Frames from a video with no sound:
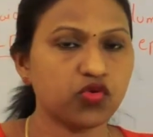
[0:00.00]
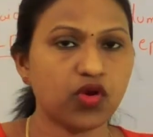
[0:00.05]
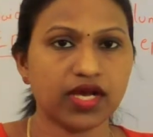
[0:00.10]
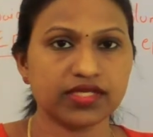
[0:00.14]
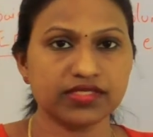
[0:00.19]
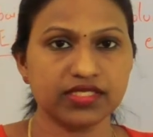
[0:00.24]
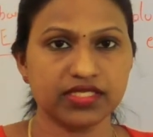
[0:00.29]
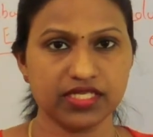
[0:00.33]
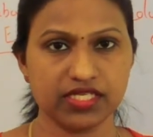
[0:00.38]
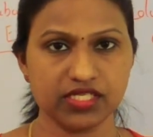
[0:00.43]

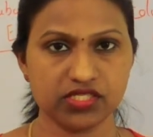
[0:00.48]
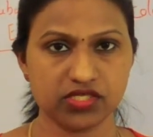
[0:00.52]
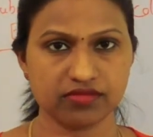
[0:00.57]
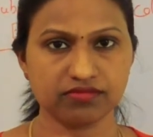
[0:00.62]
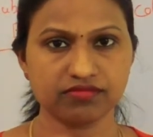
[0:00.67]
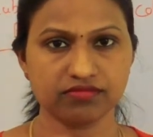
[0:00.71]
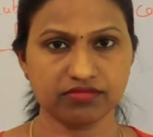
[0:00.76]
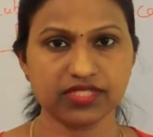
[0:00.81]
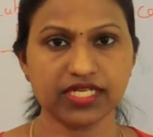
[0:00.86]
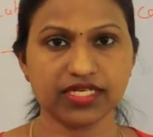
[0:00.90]
other
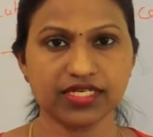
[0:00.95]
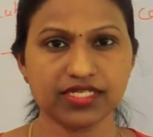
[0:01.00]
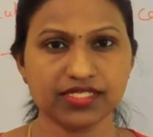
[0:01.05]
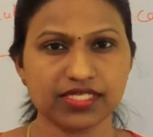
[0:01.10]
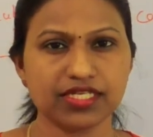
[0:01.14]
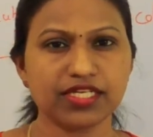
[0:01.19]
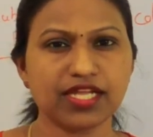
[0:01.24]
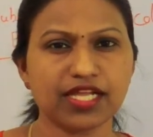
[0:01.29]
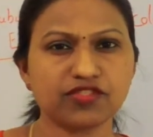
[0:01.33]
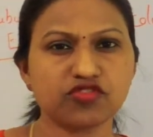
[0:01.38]
region. That is,
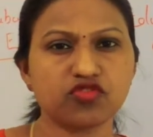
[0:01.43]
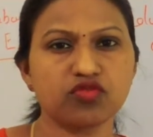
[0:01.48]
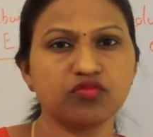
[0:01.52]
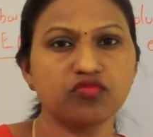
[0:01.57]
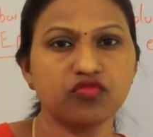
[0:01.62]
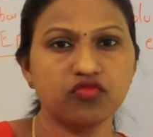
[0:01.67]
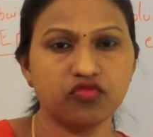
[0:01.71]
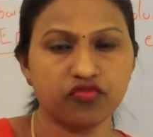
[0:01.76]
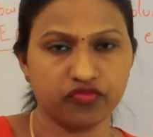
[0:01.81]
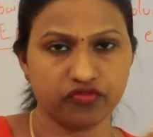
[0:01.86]
it has to
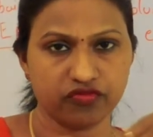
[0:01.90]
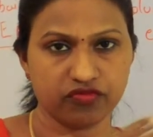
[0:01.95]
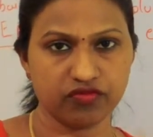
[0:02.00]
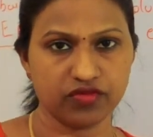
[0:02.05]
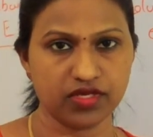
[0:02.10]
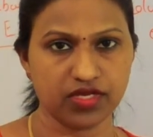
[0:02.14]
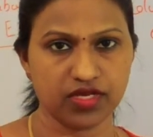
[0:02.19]
move.